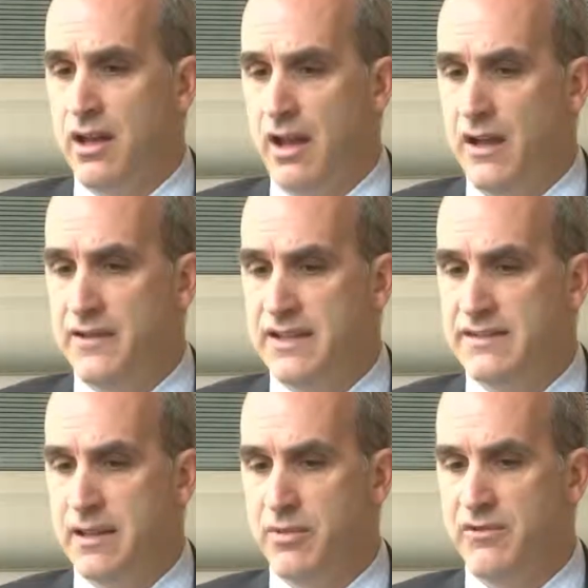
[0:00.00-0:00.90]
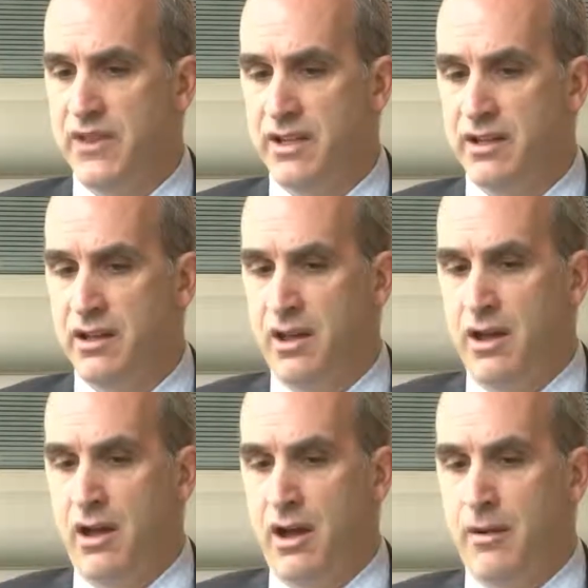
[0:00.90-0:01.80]
and this type of thing.
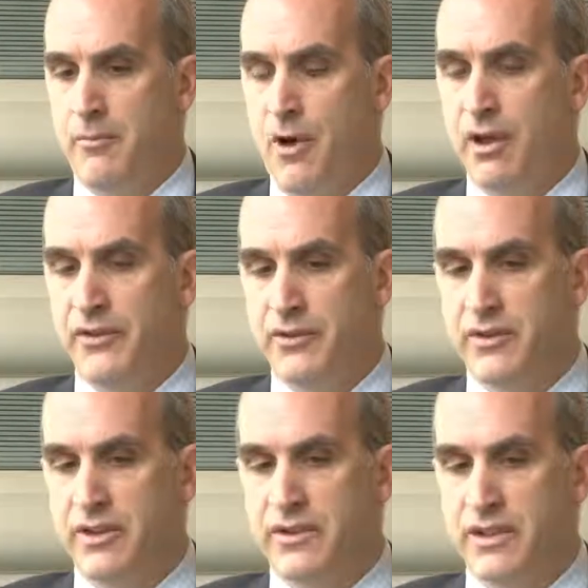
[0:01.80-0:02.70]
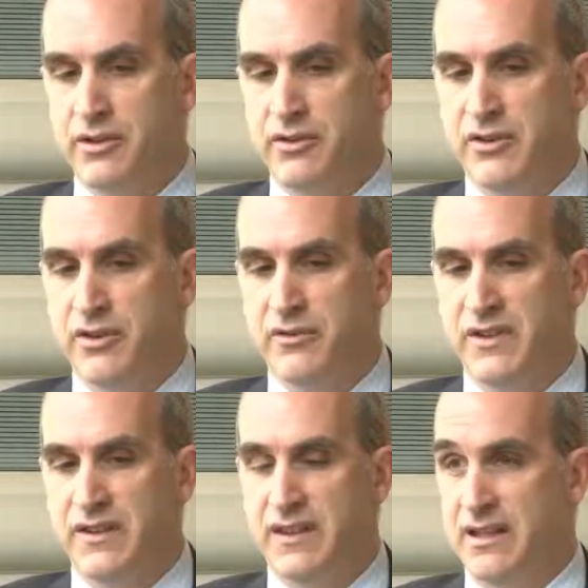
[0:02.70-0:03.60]
Also that, the
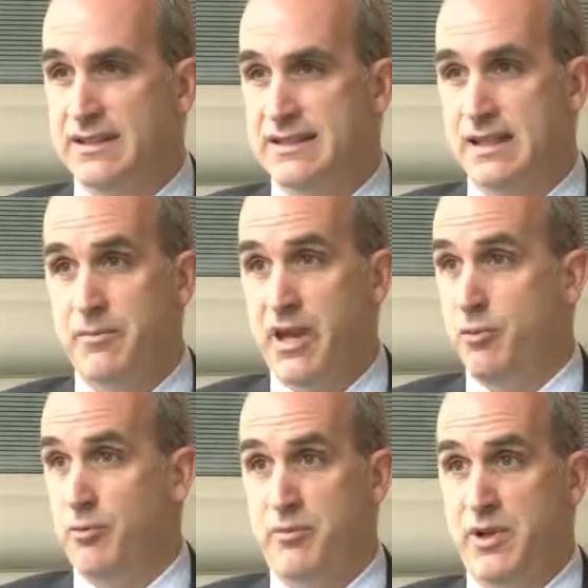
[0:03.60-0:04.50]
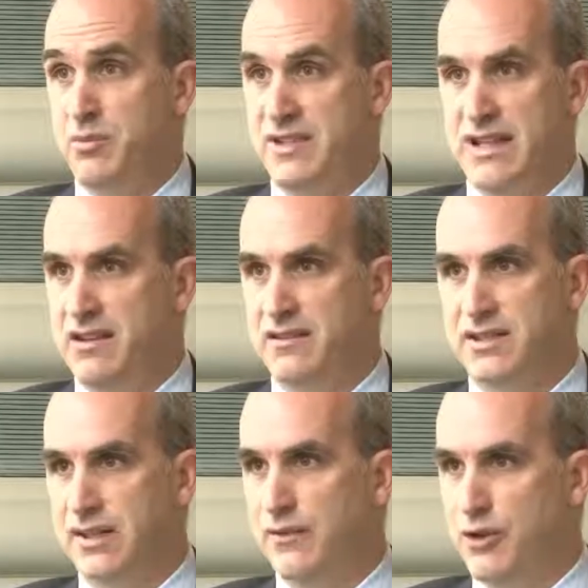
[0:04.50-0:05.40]
services that exist on paper, people tend not to
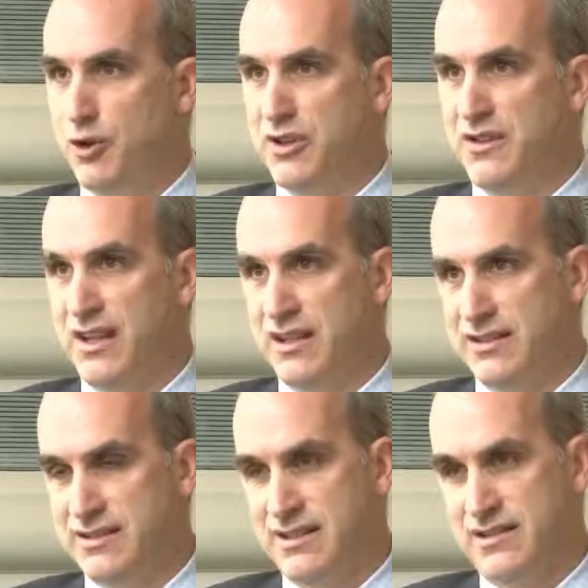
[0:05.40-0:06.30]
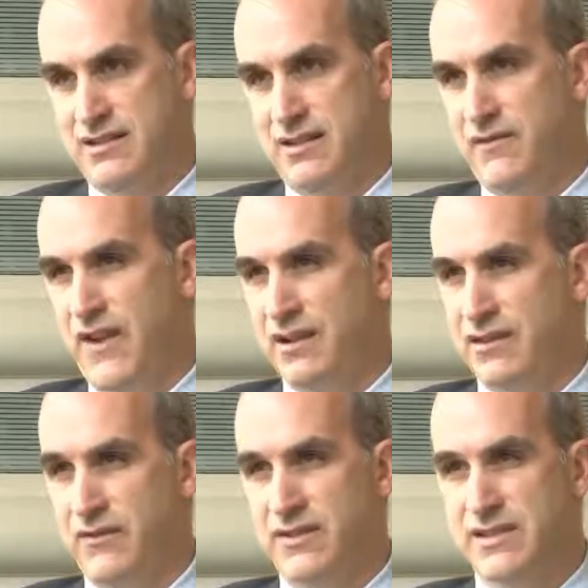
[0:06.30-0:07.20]
even know that they exist. In fact,
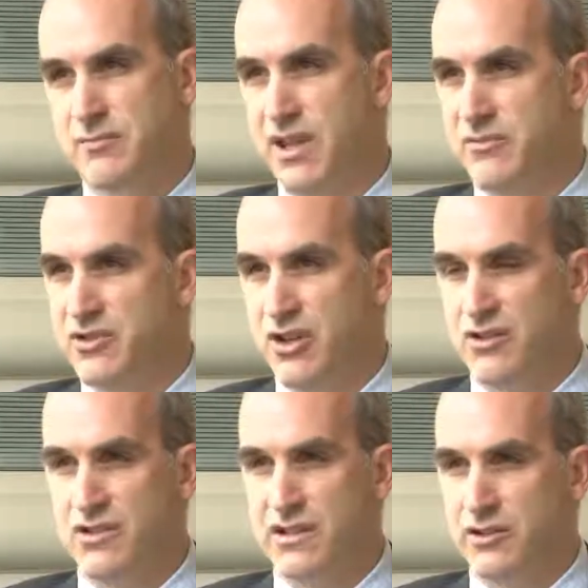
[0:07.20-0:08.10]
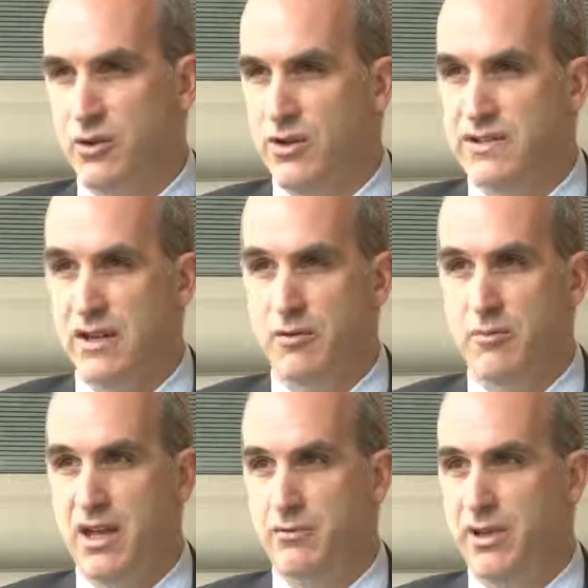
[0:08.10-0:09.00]
even sometimes judges and lawyers that we
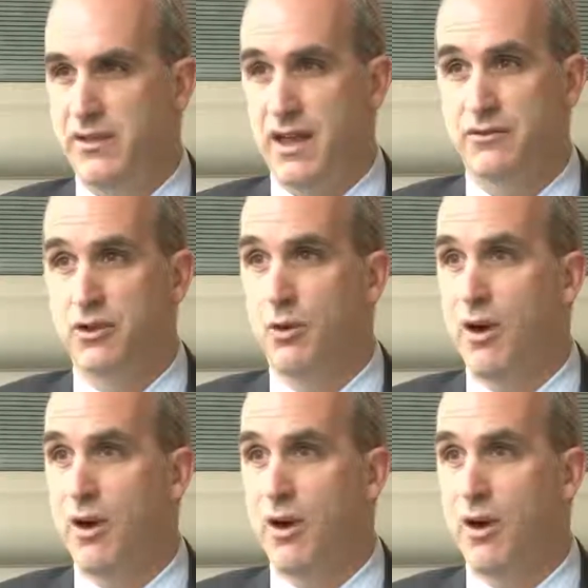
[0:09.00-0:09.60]
met with had no